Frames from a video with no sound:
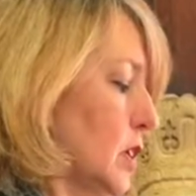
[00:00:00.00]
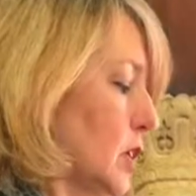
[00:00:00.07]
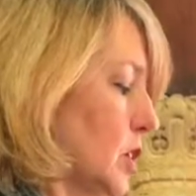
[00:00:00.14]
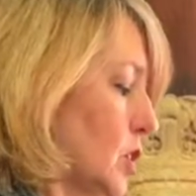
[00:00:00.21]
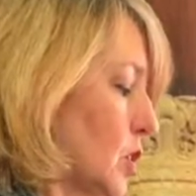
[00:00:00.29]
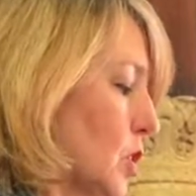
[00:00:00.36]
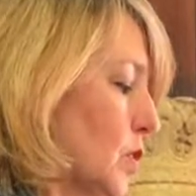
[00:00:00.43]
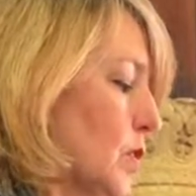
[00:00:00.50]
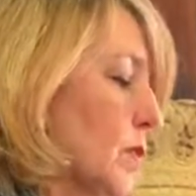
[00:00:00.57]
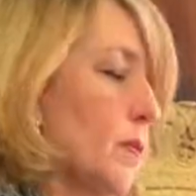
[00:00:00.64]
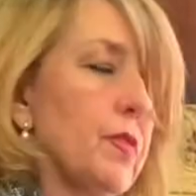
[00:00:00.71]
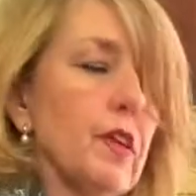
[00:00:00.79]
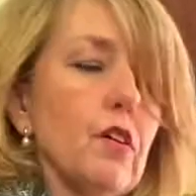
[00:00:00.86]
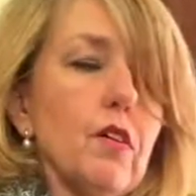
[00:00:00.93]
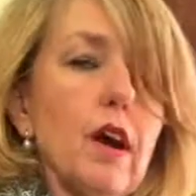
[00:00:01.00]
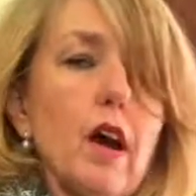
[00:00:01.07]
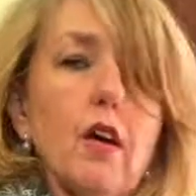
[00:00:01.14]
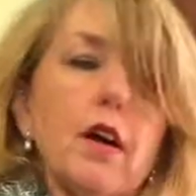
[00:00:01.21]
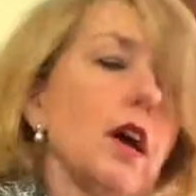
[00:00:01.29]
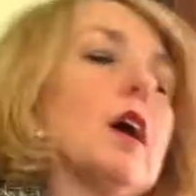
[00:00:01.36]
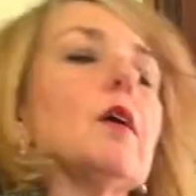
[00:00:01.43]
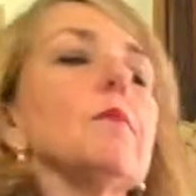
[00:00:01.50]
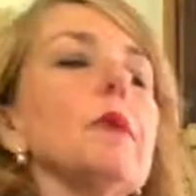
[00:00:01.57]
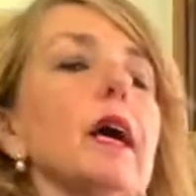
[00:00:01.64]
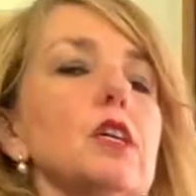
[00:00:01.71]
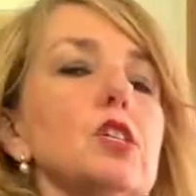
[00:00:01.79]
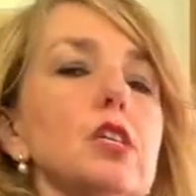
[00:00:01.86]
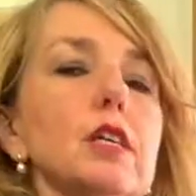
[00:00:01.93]
So there are
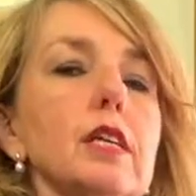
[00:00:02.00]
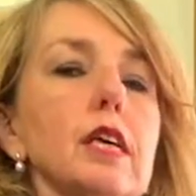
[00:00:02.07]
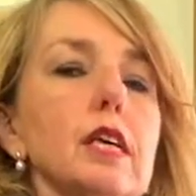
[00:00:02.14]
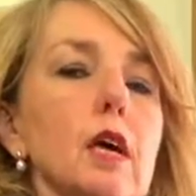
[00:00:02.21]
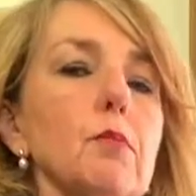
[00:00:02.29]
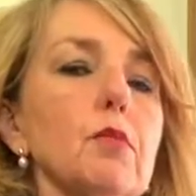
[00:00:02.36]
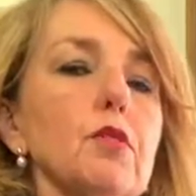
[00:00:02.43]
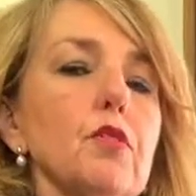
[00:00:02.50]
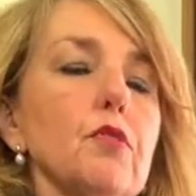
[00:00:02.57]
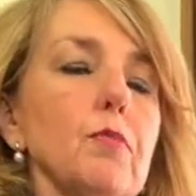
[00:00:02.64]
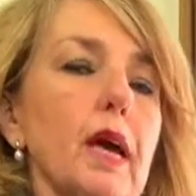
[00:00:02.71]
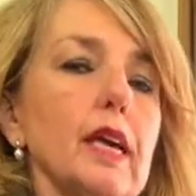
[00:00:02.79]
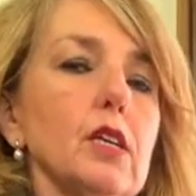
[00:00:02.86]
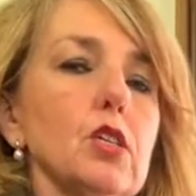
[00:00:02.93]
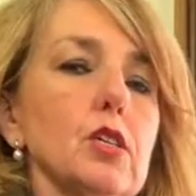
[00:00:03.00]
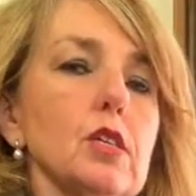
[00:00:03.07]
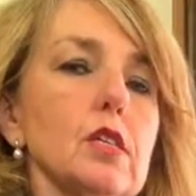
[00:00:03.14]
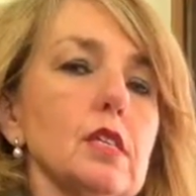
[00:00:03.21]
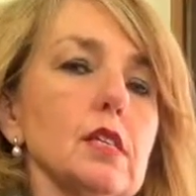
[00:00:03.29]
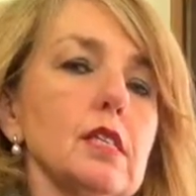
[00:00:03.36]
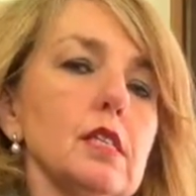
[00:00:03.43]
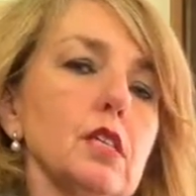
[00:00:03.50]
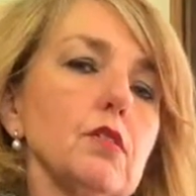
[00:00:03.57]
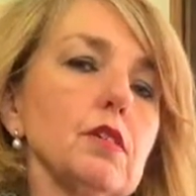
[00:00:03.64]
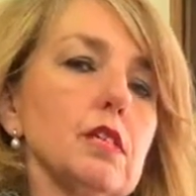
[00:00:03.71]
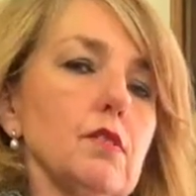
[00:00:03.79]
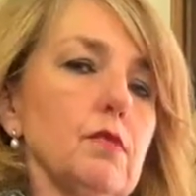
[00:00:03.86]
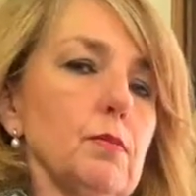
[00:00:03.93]
actually a number of pages, a
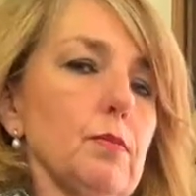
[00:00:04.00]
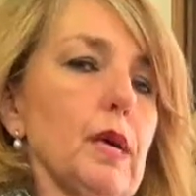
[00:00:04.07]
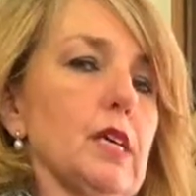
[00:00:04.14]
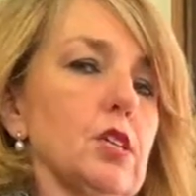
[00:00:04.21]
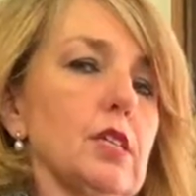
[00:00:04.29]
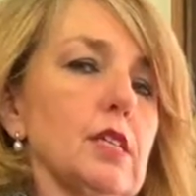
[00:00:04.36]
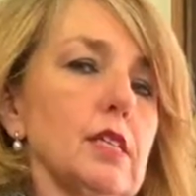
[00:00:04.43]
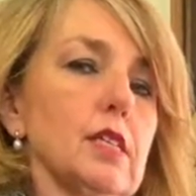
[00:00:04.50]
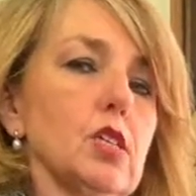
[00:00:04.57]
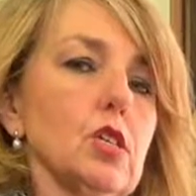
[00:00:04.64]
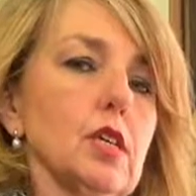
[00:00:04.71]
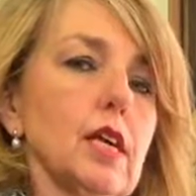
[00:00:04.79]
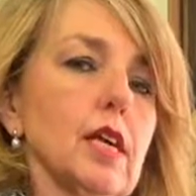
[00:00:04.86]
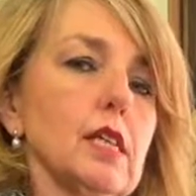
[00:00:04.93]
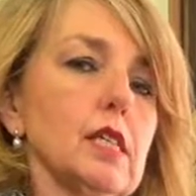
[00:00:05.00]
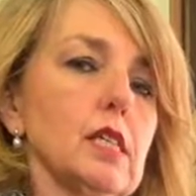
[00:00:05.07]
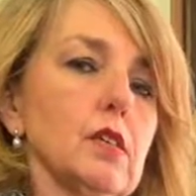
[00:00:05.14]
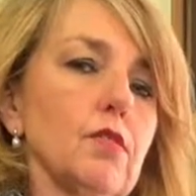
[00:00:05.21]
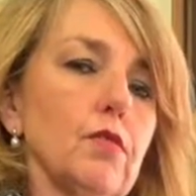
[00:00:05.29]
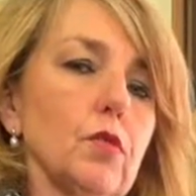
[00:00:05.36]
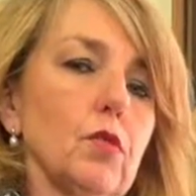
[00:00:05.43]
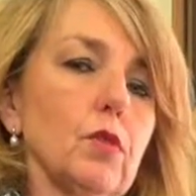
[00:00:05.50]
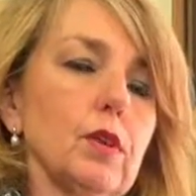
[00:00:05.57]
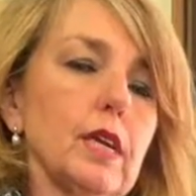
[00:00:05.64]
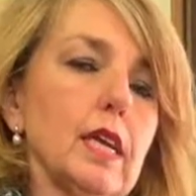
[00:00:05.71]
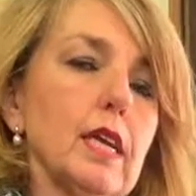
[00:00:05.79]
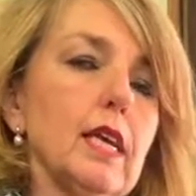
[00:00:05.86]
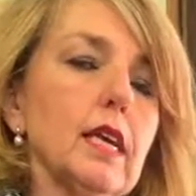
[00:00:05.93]
series of patient decision aids for
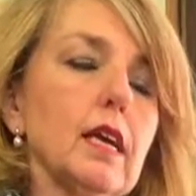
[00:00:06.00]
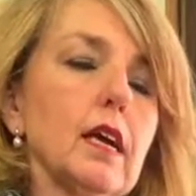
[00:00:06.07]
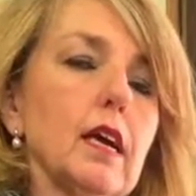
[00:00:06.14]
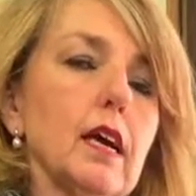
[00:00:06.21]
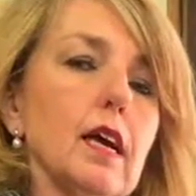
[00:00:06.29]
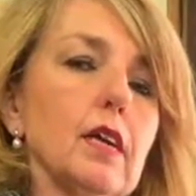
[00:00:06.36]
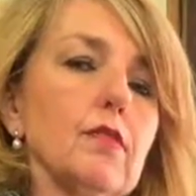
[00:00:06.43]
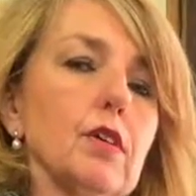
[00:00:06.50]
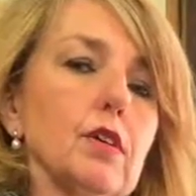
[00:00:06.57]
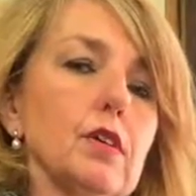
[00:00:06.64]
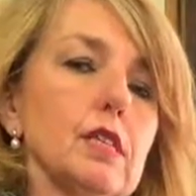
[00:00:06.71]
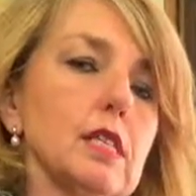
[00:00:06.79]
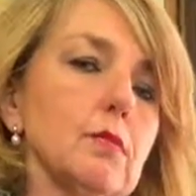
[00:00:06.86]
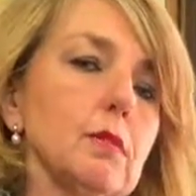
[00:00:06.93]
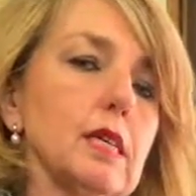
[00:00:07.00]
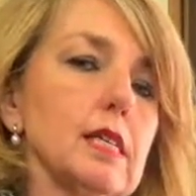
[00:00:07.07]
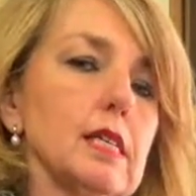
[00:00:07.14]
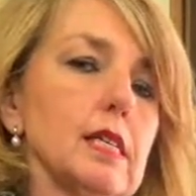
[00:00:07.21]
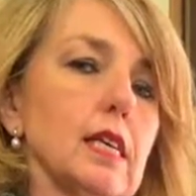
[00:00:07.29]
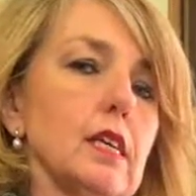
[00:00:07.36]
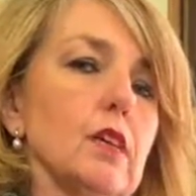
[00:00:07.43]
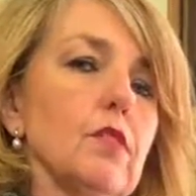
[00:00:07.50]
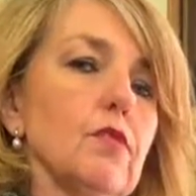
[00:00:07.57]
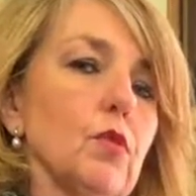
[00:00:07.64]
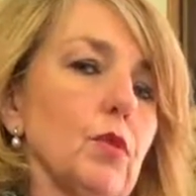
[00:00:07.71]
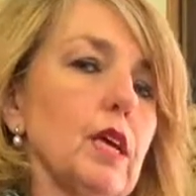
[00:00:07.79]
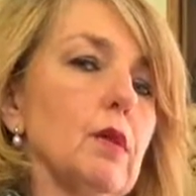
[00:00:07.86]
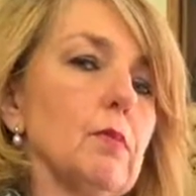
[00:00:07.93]
knee, and very similar set for
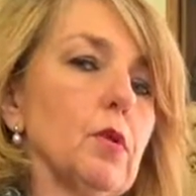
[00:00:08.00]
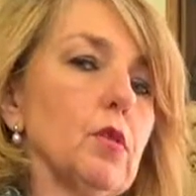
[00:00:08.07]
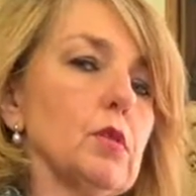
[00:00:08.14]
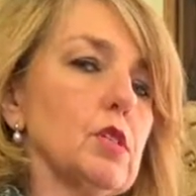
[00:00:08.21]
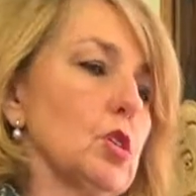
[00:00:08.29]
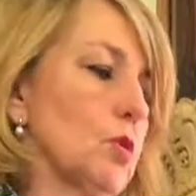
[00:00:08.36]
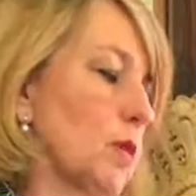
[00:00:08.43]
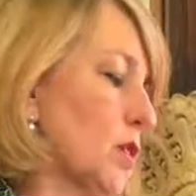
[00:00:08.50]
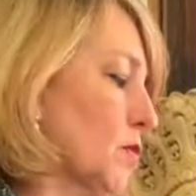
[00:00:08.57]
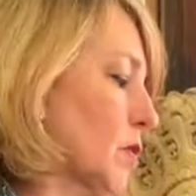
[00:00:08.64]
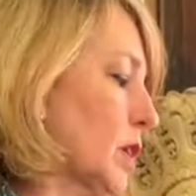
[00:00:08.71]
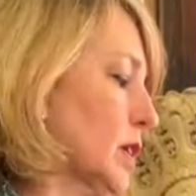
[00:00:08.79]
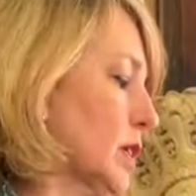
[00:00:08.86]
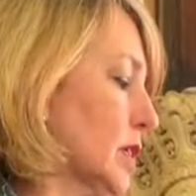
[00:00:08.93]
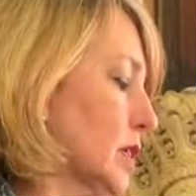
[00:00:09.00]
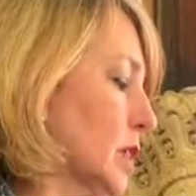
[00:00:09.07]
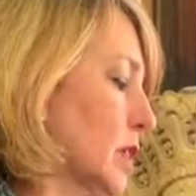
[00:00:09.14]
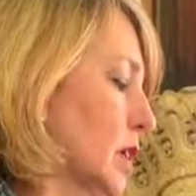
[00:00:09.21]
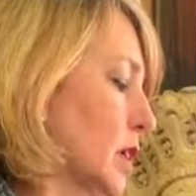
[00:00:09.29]
hip osteoarthritis.